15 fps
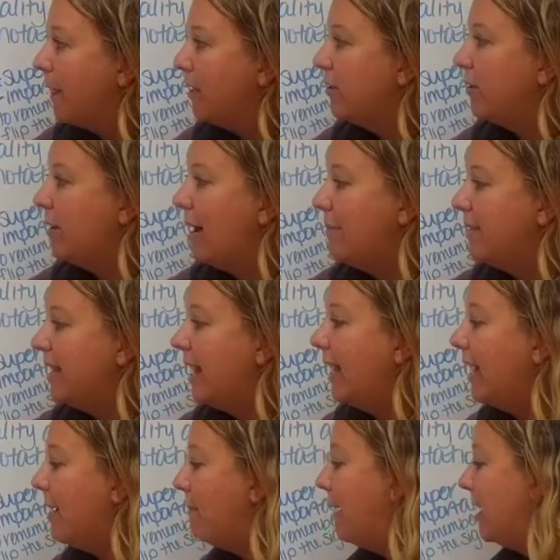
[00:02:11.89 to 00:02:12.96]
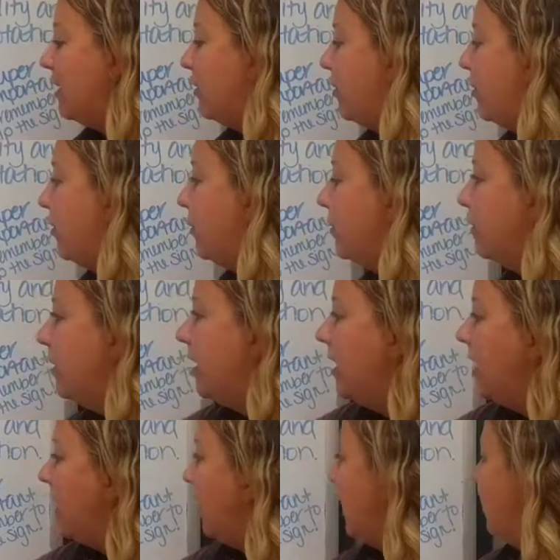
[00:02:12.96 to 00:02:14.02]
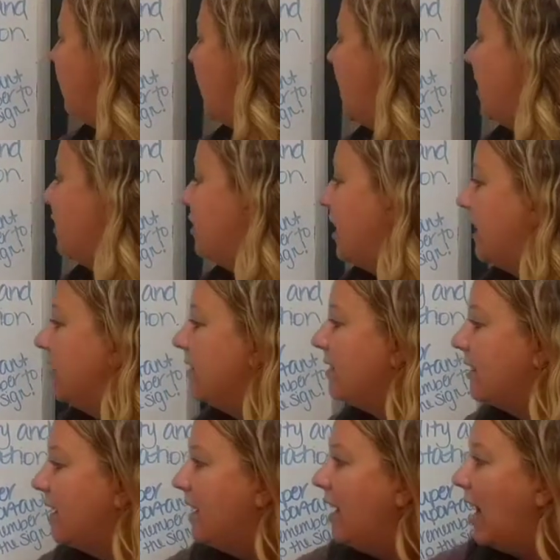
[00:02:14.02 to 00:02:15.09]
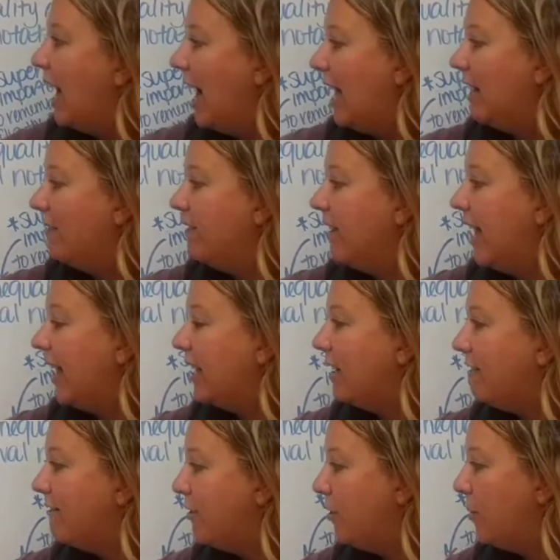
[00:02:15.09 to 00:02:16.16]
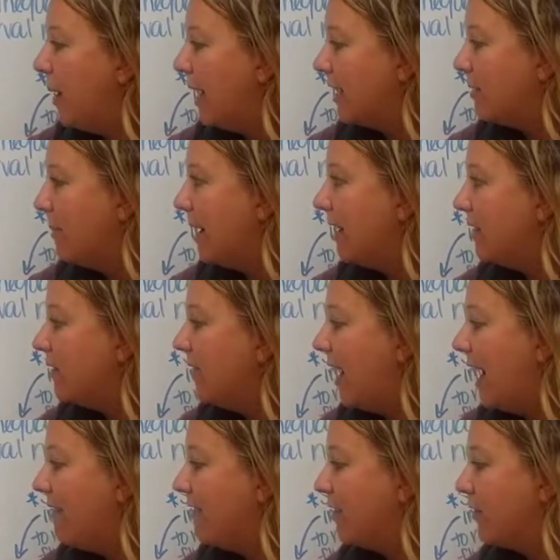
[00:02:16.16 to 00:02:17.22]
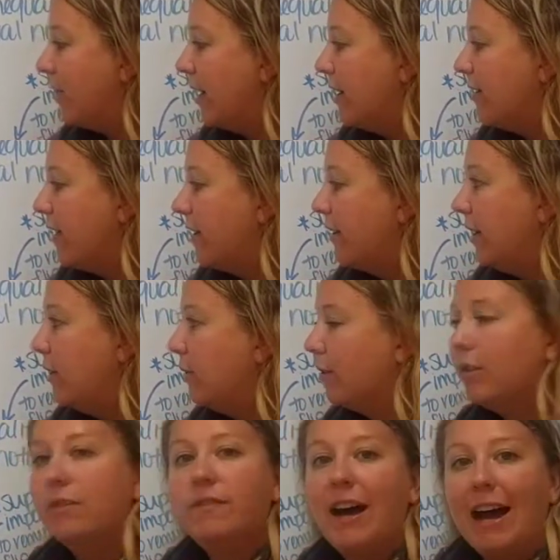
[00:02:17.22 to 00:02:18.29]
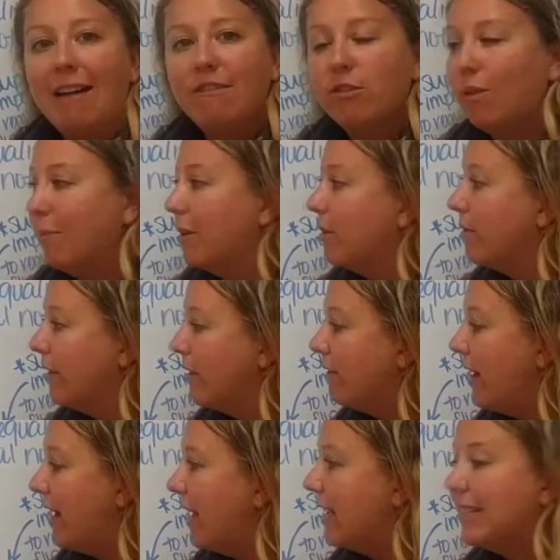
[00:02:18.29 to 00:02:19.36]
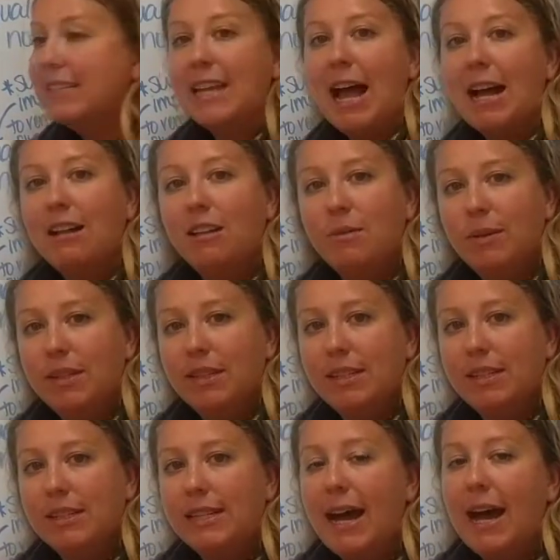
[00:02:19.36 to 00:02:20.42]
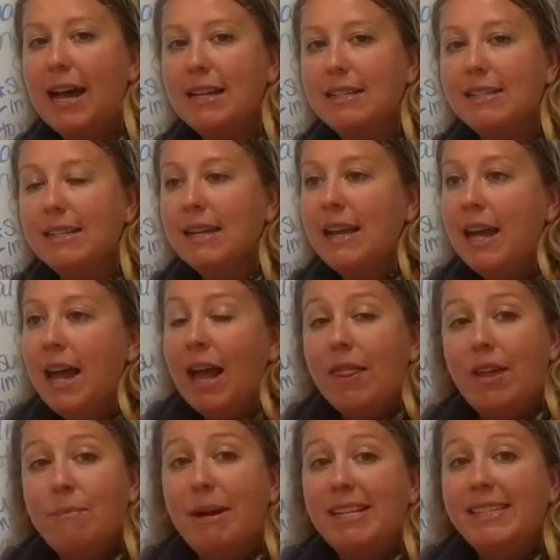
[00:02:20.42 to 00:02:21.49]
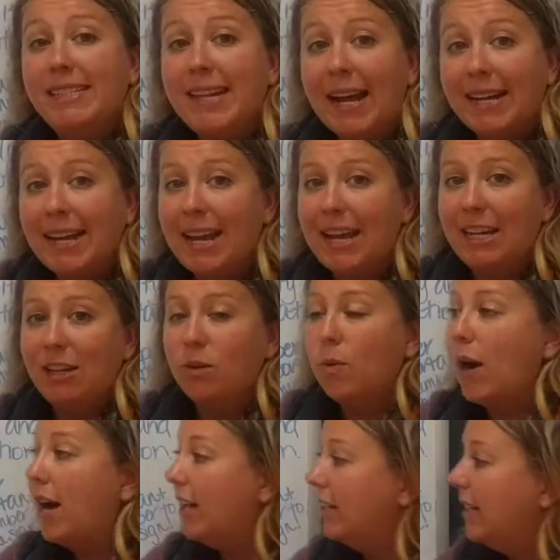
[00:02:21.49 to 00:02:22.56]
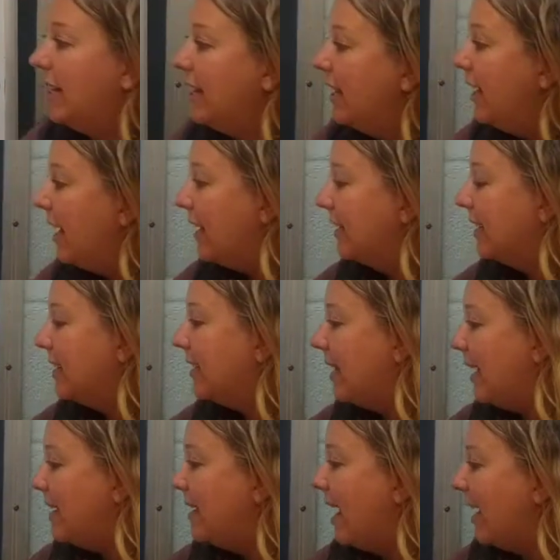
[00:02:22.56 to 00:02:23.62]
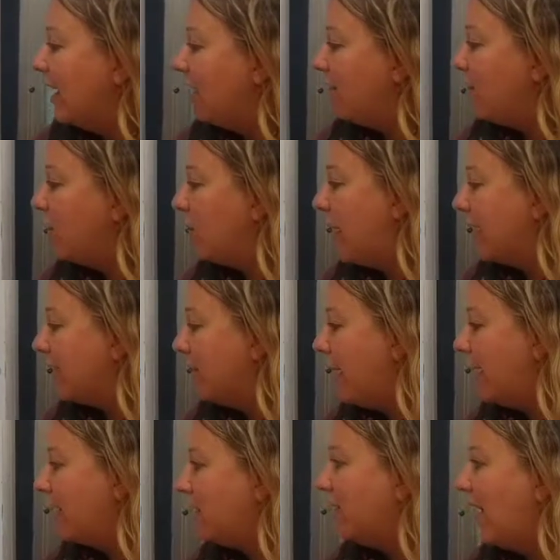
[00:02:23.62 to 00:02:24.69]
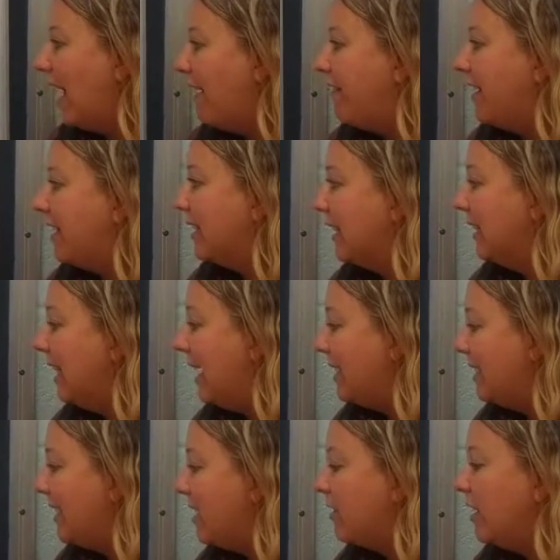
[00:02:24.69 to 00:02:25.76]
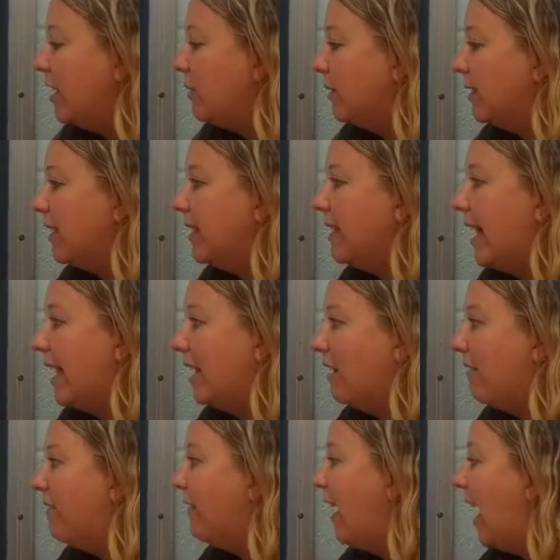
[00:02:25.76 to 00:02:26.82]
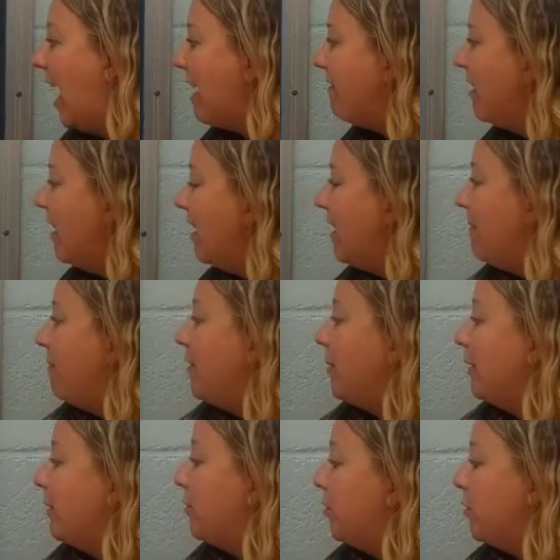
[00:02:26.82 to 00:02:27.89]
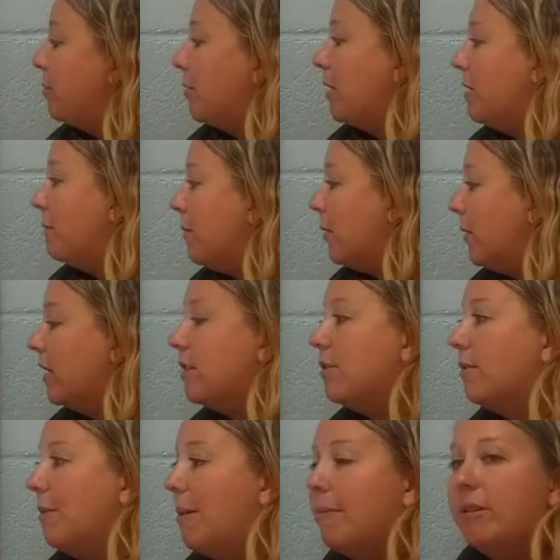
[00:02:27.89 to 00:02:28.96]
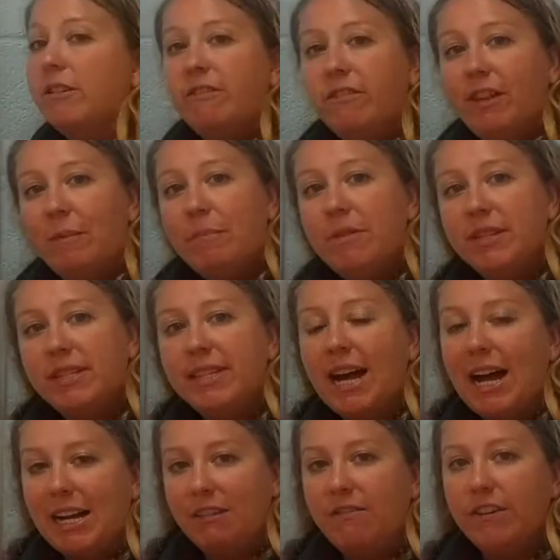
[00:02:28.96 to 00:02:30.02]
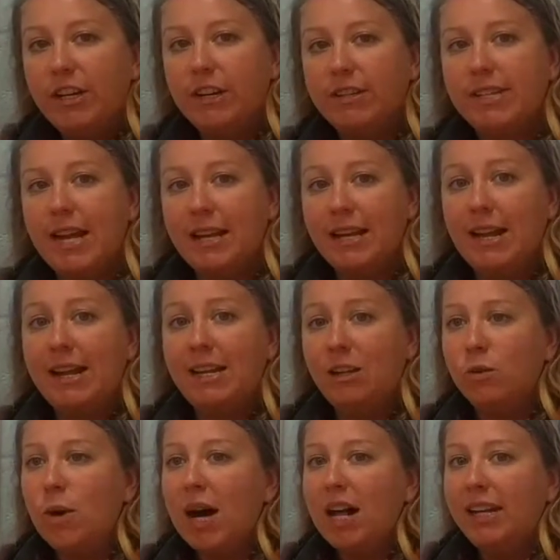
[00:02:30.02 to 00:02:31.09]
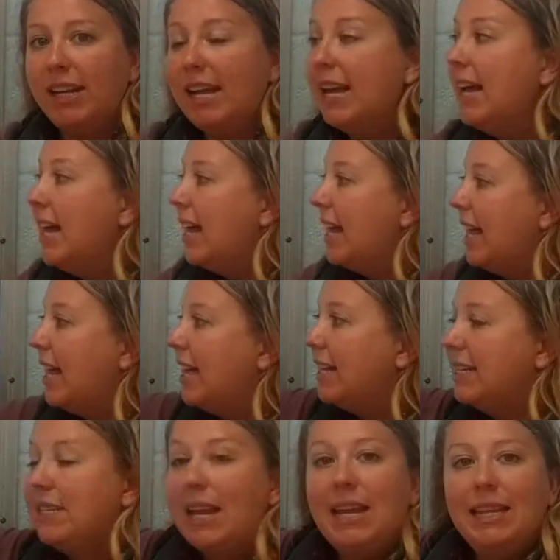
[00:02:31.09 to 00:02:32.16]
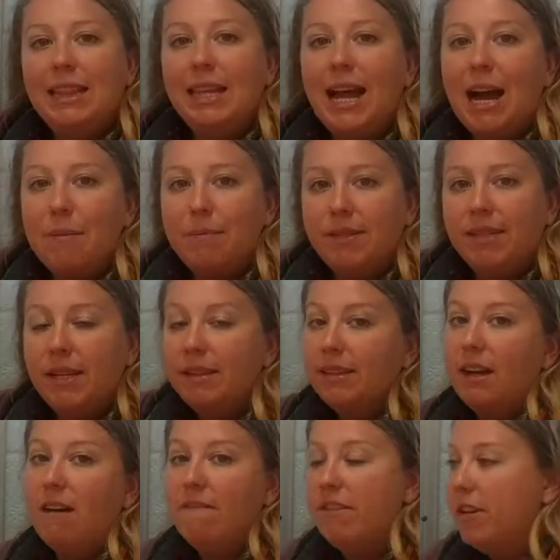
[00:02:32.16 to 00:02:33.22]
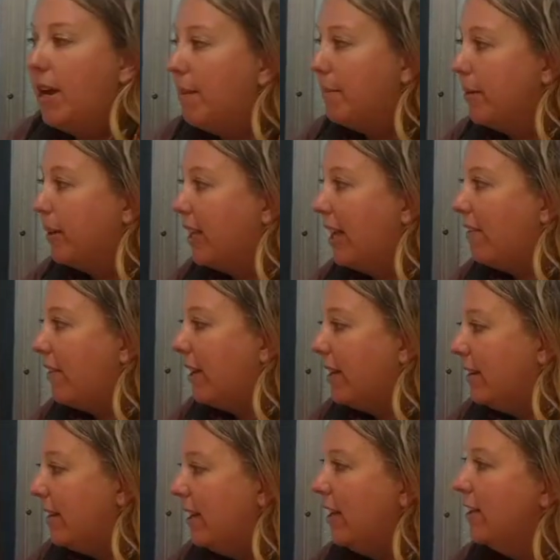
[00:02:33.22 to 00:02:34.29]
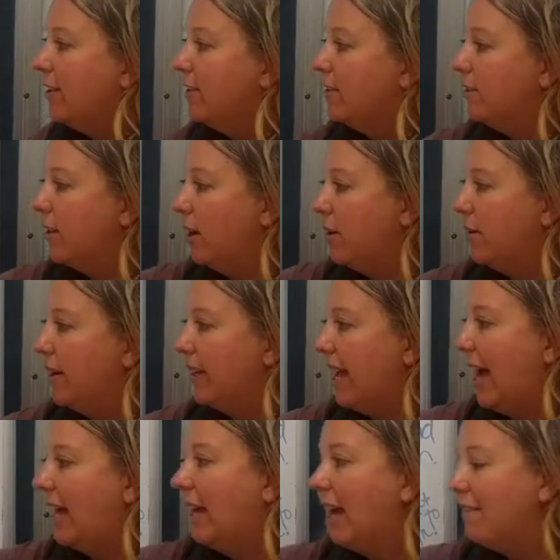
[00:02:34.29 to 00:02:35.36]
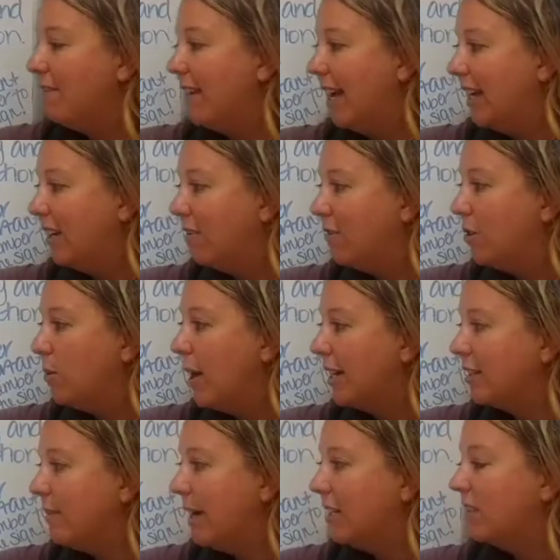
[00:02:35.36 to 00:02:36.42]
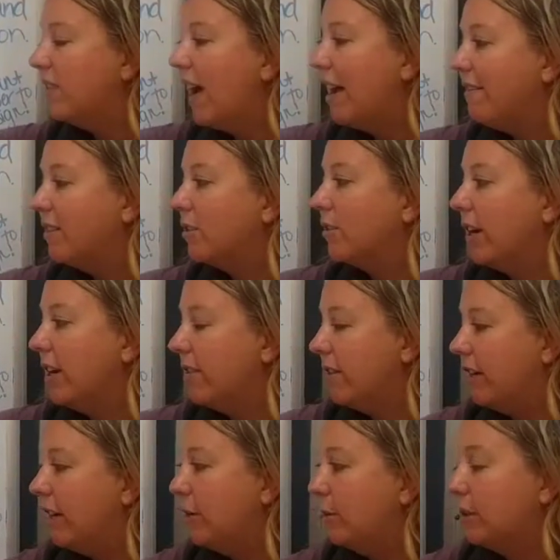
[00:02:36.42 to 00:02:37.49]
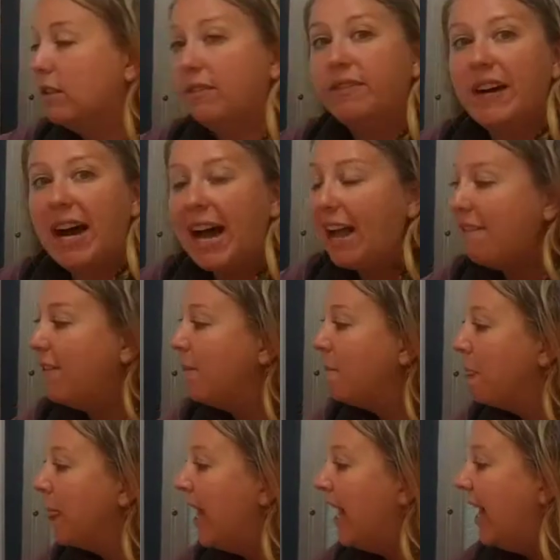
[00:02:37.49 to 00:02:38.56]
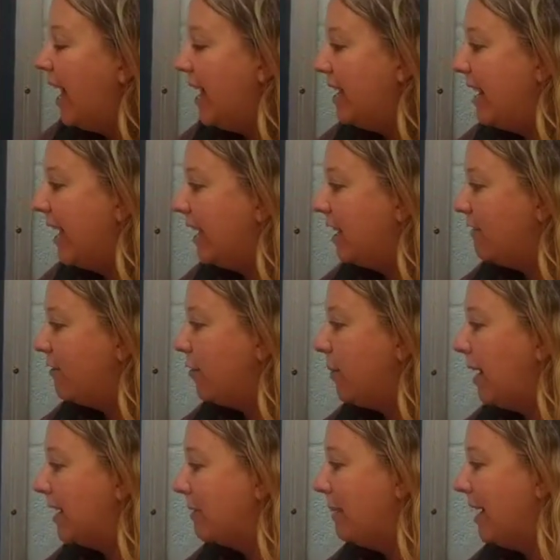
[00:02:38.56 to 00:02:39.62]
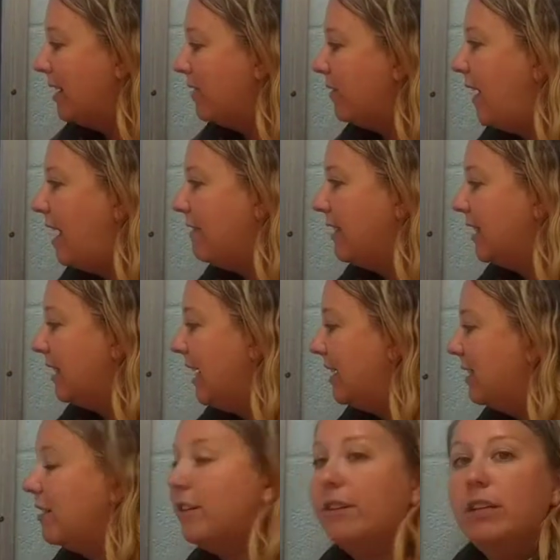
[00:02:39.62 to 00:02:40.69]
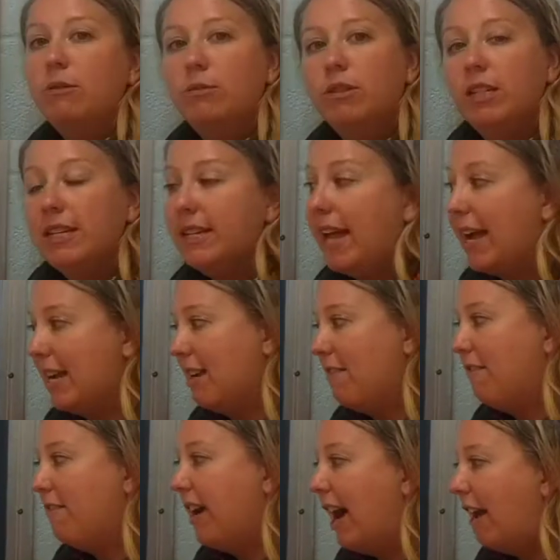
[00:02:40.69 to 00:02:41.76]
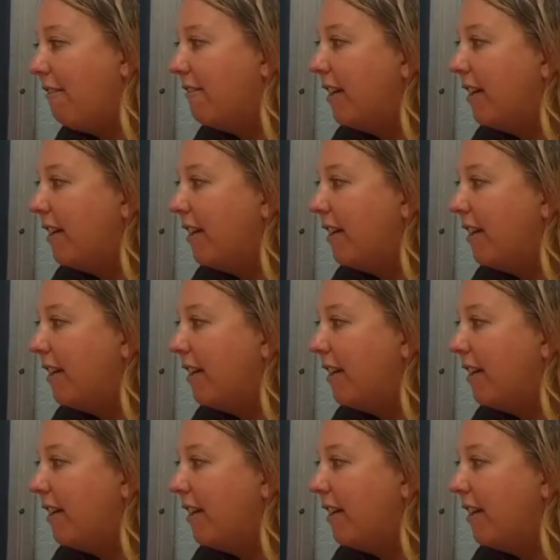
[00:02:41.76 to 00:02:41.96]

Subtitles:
So I'm setting up my two equations. I have negative 2x minus 5 is greater than or equal to 5. So I'm going to rewrite exactly what this says. Then my second inequality is going to say negative 2x minus 5 is less than or equal to negative 5. So it's super important to remember to flip the sign for your second inequality and take the opposite of the number given. So again, I have negative 2x minus 5 is greater than or equal to 5, and negative 2x minus 5 is less than or equal to negative 5.